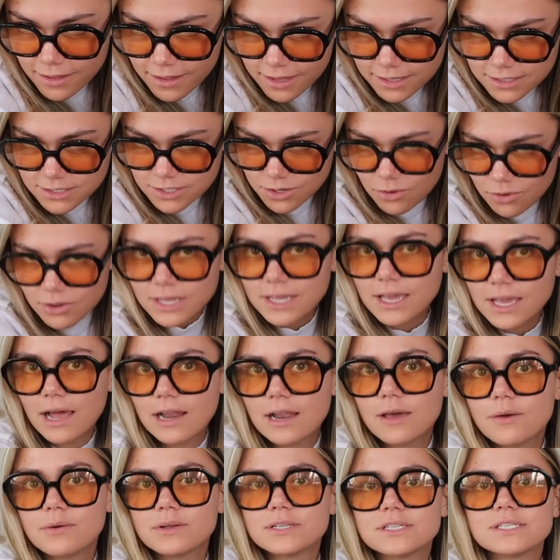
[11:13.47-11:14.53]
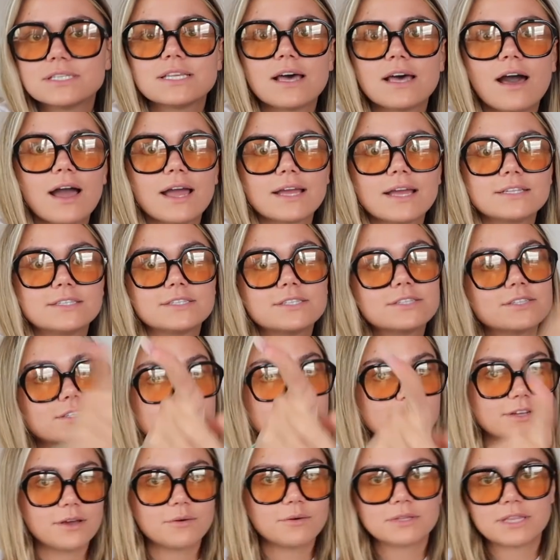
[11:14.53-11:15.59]
It's got yellow inside.
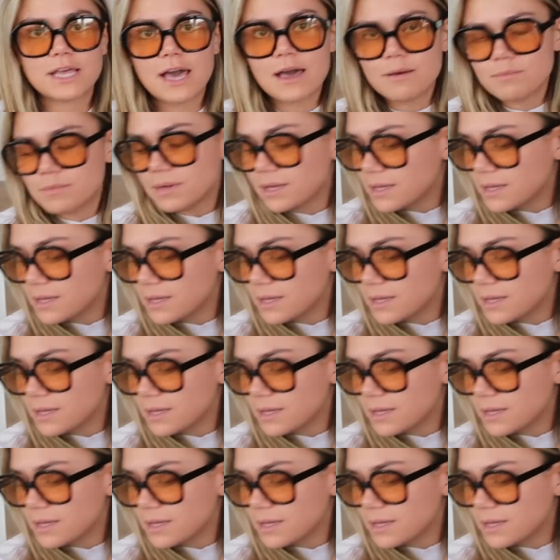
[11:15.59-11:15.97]
You know what that